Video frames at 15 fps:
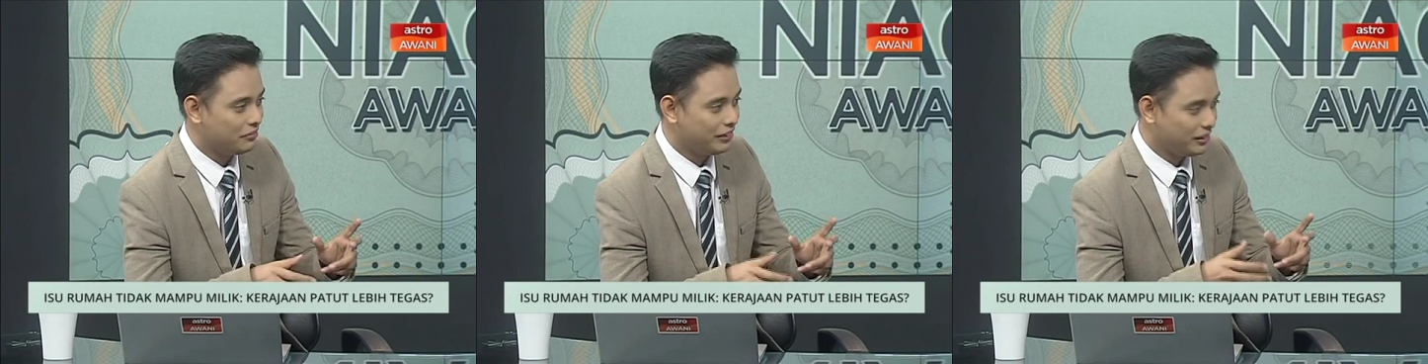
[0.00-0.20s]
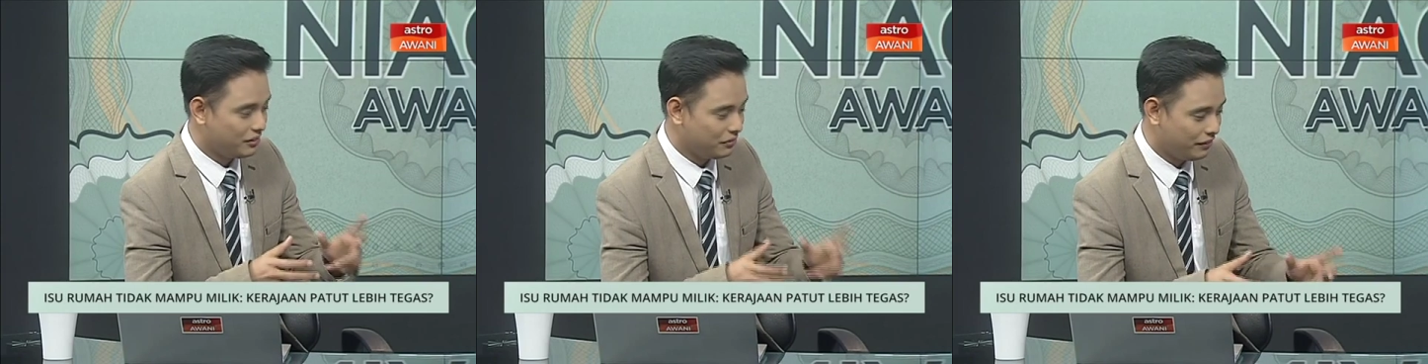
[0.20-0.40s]

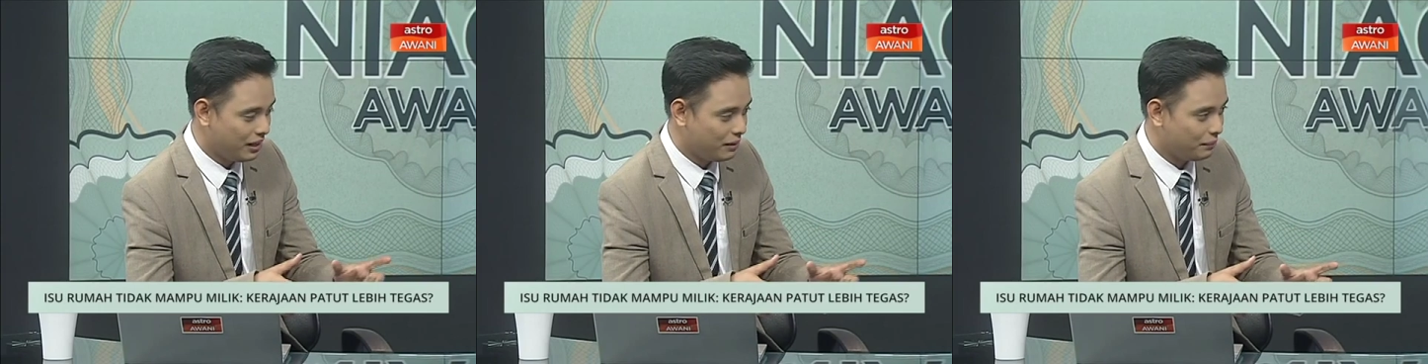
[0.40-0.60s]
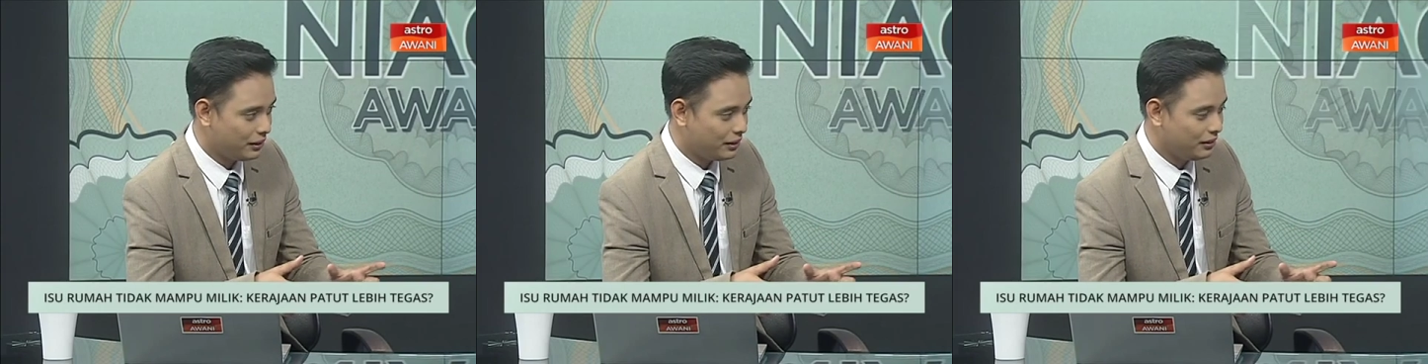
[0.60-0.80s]
a
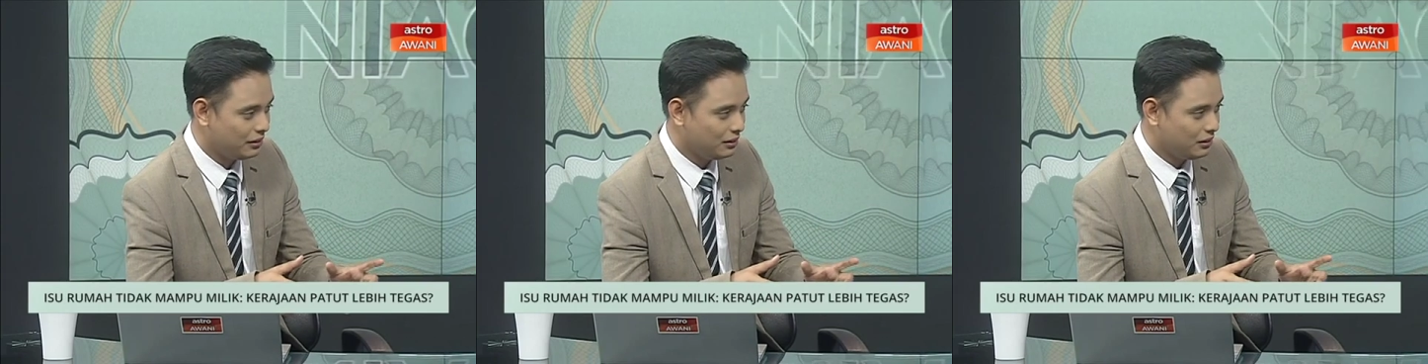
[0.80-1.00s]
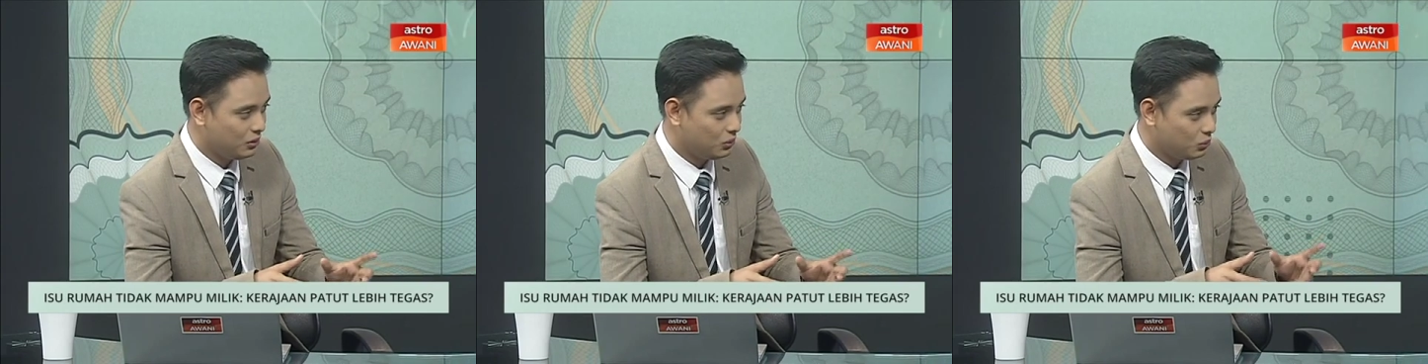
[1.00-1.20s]
developer,
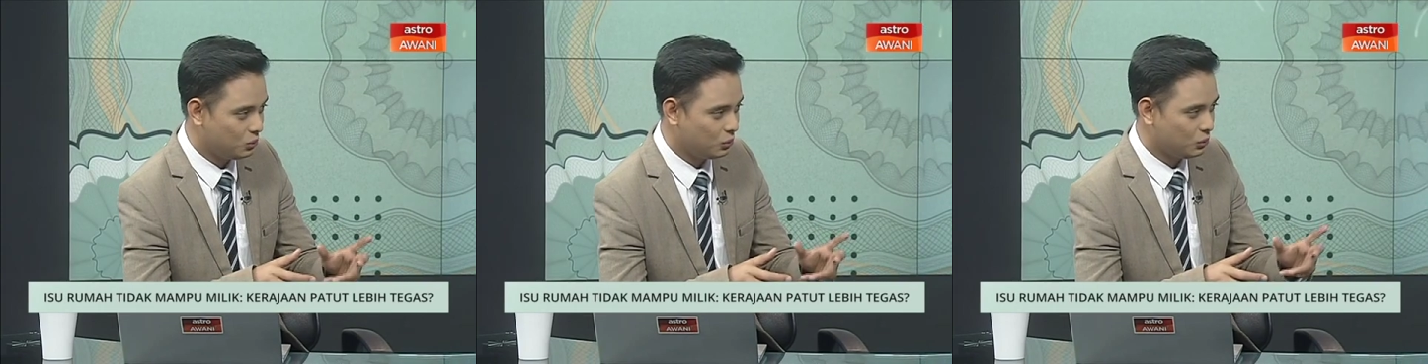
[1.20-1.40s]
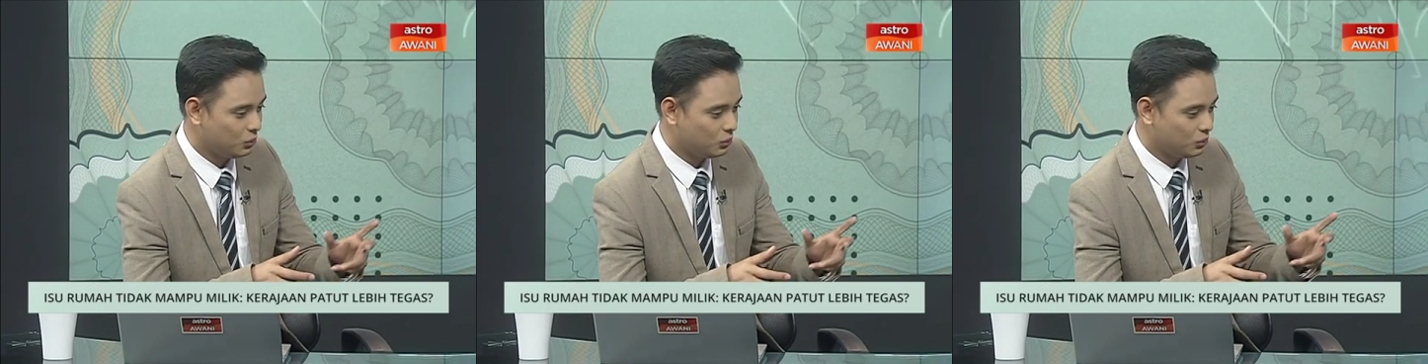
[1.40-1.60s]

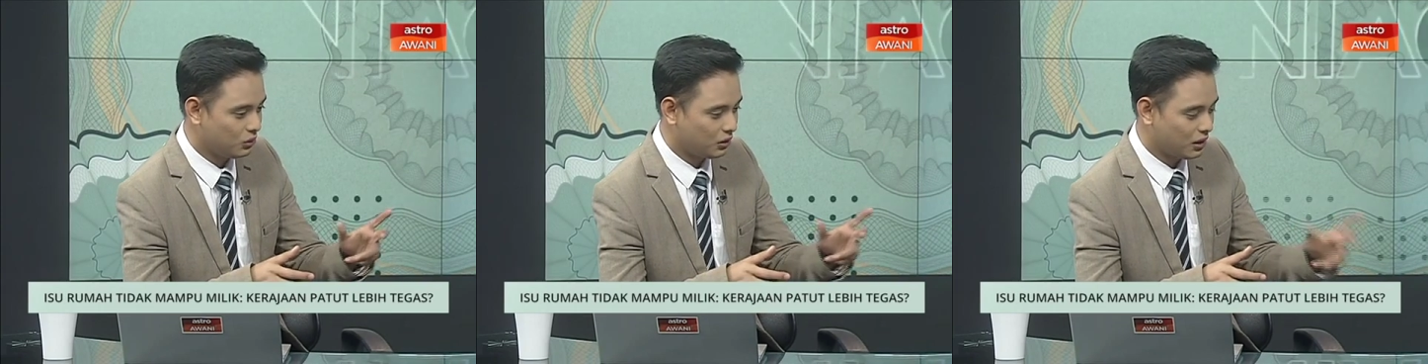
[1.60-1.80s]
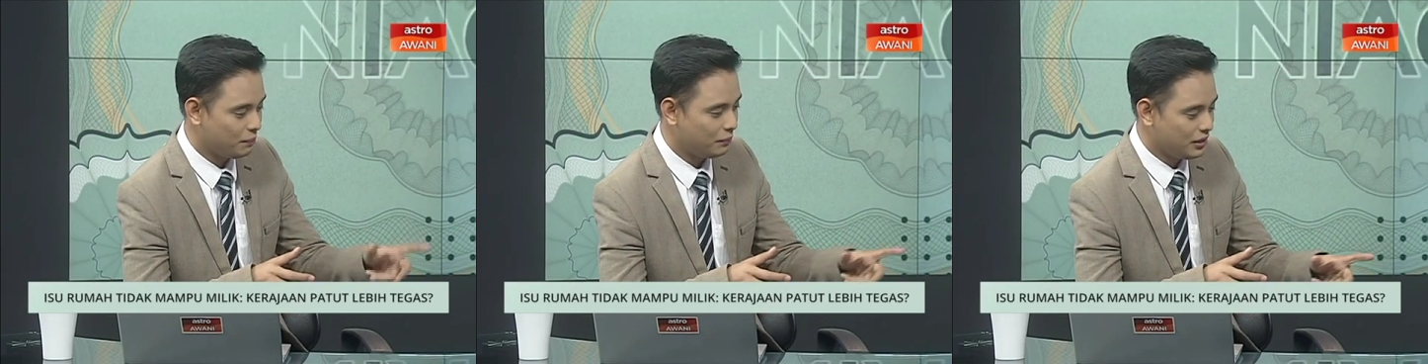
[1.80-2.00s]
you,
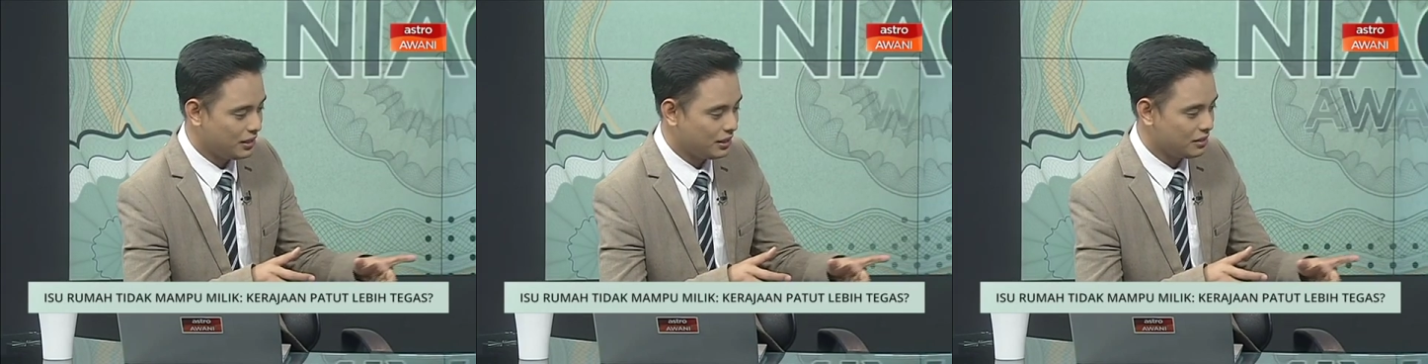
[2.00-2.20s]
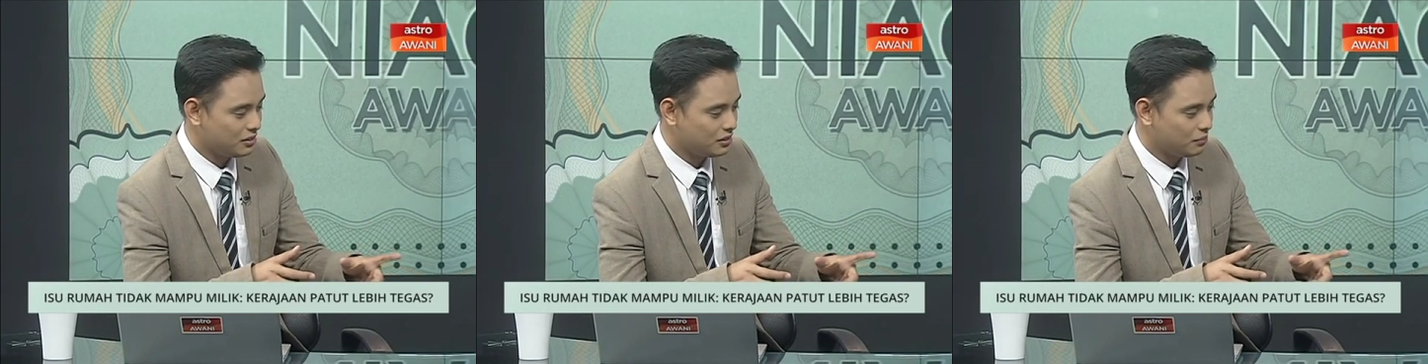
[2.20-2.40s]
your company is